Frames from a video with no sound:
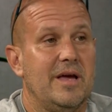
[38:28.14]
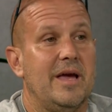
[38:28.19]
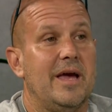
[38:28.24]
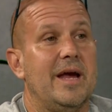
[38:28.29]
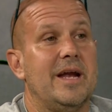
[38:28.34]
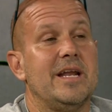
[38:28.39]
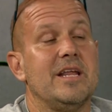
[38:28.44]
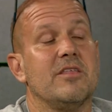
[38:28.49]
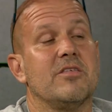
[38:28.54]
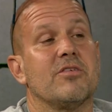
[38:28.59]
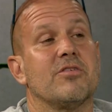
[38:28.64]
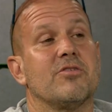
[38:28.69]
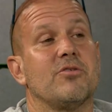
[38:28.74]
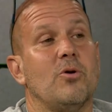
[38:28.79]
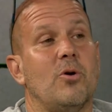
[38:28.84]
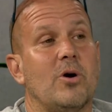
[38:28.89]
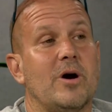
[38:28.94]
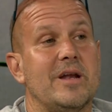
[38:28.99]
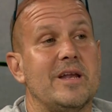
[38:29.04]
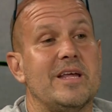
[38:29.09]
And he
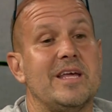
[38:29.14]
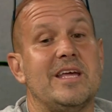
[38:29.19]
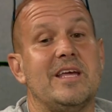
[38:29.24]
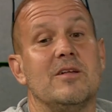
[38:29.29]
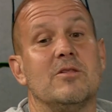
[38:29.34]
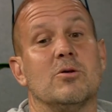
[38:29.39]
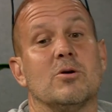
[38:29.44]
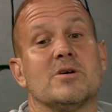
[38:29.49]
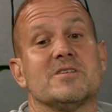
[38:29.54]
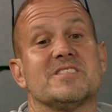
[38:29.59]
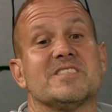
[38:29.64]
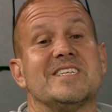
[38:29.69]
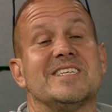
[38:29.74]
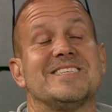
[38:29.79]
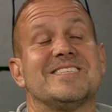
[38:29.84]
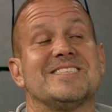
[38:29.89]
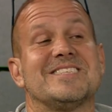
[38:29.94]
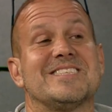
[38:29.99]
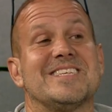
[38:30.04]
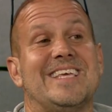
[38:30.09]
thought he lost it
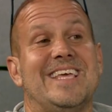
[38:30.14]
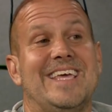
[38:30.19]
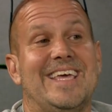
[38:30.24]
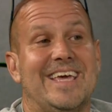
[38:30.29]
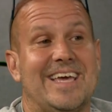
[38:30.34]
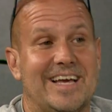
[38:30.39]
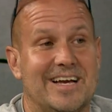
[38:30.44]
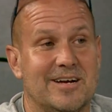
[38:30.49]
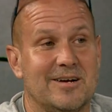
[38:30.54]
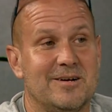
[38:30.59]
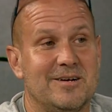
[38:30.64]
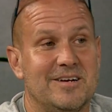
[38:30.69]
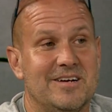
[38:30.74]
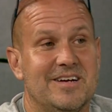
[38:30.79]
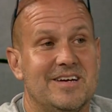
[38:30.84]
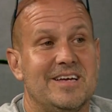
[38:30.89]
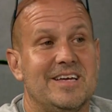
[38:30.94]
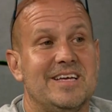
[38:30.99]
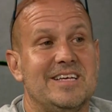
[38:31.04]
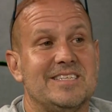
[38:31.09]
skiing.
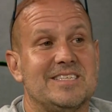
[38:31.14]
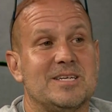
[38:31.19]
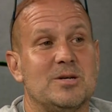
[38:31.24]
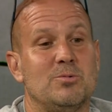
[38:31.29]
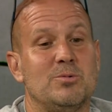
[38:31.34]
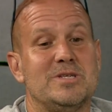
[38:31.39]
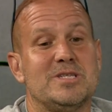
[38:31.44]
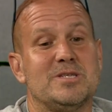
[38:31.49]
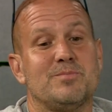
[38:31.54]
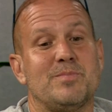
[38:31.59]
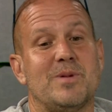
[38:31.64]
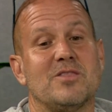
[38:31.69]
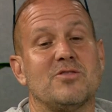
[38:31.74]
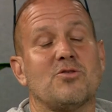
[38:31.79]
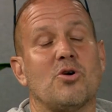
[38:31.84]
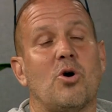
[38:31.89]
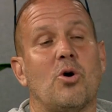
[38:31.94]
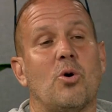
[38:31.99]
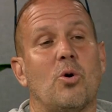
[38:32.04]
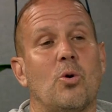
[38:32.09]
He said, We spent
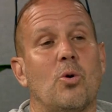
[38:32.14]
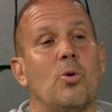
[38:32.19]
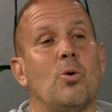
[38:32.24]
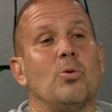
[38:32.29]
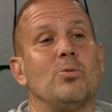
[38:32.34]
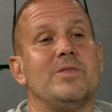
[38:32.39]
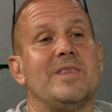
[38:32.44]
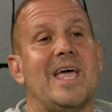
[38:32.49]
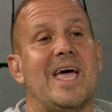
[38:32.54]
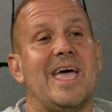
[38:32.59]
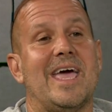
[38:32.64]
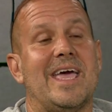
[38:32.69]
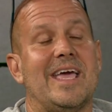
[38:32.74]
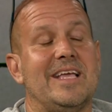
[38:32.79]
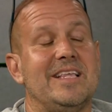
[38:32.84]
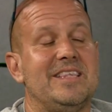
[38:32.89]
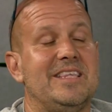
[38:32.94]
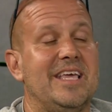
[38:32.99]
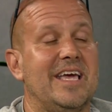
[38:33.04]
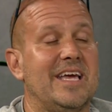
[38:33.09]
the whole
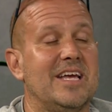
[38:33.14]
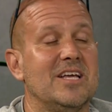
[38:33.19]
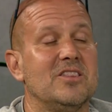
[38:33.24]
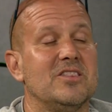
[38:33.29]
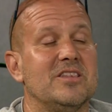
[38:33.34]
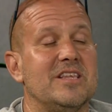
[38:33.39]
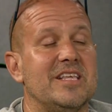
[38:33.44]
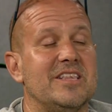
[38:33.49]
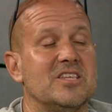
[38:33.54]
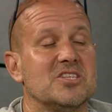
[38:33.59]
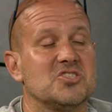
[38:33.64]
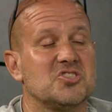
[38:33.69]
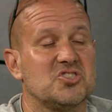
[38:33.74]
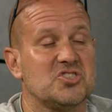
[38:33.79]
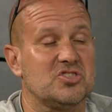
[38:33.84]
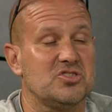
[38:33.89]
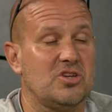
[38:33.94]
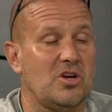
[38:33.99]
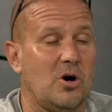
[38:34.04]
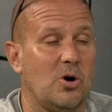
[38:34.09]
day digging in the
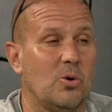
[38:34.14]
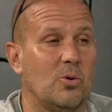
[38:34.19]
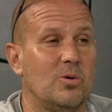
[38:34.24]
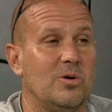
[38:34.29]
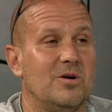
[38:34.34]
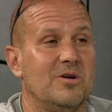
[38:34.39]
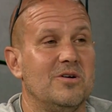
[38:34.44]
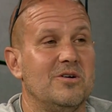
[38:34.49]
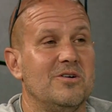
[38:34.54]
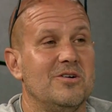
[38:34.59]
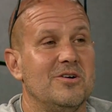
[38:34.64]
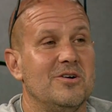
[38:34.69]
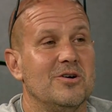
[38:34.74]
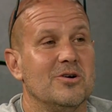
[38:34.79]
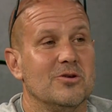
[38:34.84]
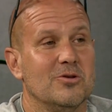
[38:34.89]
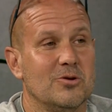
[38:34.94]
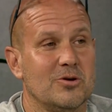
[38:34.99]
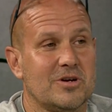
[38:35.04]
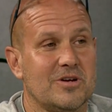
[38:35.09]
snow
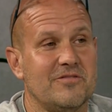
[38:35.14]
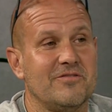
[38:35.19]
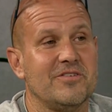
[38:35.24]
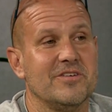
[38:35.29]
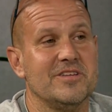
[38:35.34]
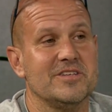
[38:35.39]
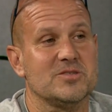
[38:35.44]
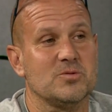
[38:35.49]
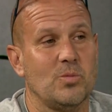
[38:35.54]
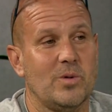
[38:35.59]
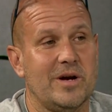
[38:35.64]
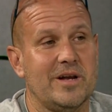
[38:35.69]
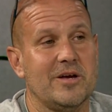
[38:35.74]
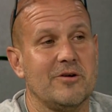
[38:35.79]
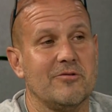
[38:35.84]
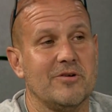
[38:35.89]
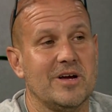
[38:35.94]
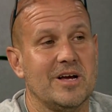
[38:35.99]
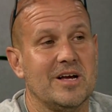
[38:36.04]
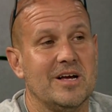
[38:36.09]
looking for this wedding
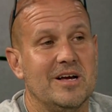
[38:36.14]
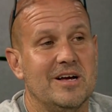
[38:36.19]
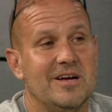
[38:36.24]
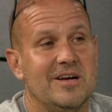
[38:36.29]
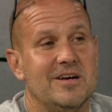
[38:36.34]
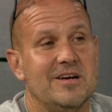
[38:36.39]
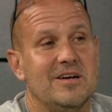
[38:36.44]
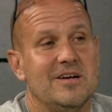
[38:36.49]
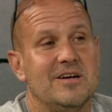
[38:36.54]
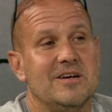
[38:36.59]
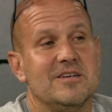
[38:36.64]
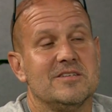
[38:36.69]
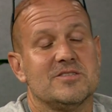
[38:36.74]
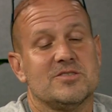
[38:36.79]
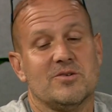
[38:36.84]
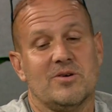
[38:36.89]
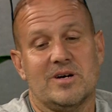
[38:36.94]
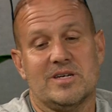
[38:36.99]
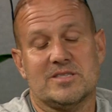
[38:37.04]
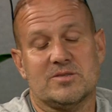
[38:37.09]
ring.
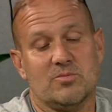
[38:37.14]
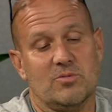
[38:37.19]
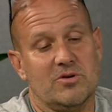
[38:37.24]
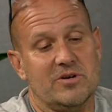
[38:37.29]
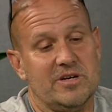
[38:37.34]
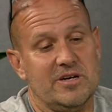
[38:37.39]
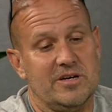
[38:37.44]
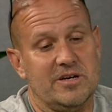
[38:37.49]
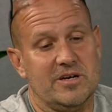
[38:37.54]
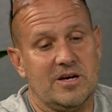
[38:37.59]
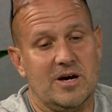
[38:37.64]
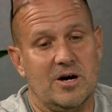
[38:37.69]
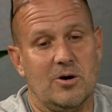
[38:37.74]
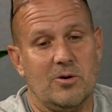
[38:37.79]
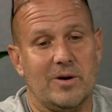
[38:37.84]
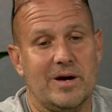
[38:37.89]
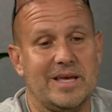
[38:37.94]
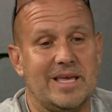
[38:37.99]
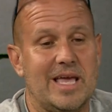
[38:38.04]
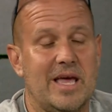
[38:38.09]
So I said, Well, here you go.
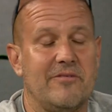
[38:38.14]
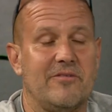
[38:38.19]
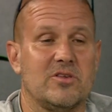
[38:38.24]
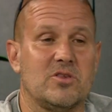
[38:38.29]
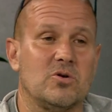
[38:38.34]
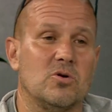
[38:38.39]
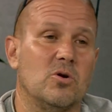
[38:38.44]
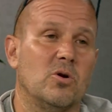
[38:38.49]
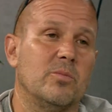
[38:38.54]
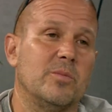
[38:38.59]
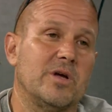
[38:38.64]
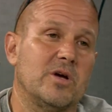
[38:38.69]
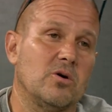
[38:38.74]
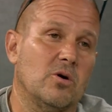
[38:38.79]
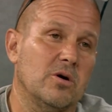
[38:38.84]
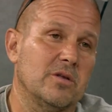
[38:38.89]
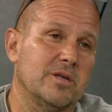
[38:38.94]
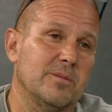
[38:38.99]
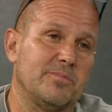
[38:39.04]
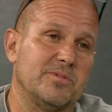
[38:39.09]
I gave it to him. He
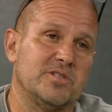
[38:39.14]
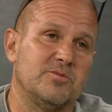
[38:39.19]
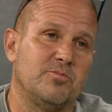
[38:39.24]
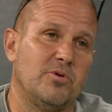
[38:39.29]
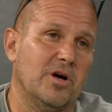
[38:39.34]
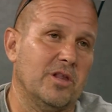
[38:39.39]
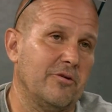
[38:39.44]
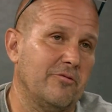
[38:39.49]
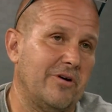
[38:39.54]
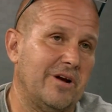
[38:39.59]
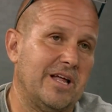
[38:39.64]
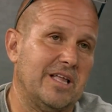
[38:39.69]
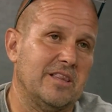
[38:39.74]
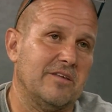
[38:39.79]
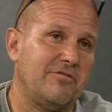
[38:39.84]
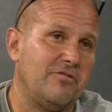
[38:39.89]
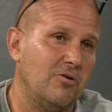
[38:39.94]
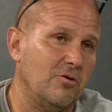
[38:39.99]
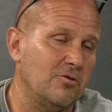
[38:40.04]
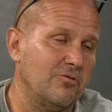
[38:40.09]
called up his brother right on the
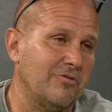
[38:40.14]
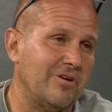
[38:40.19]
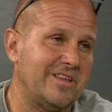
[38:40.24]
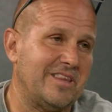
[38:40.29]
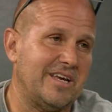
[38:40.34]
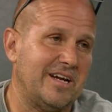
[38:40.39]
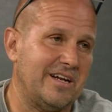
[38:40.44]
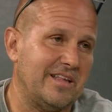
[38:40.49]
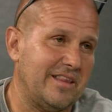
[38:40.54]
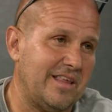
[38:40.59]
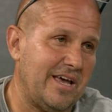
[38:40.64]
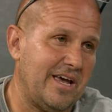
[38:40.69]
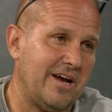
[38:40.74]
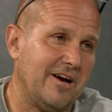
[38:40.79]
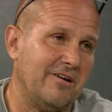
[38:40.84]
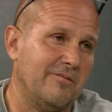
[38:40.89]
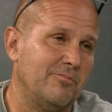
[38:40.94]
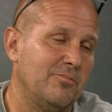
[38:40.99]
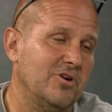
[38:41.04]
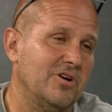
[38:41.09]
phone, right then and
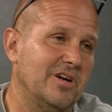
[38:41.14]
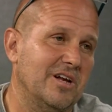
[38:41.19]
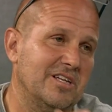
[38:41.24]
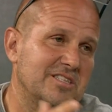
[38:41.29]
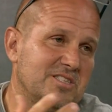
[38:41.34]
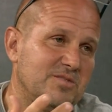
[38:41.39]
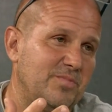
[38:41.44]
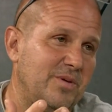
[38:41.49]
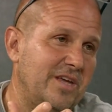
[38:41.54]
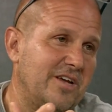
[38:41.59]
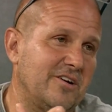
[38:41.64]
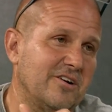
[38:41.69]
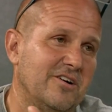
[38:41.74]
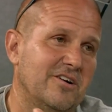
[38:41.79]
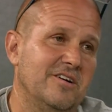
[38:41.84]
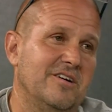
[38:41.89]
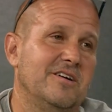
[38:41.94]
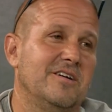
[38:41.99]
there, put it on speaker.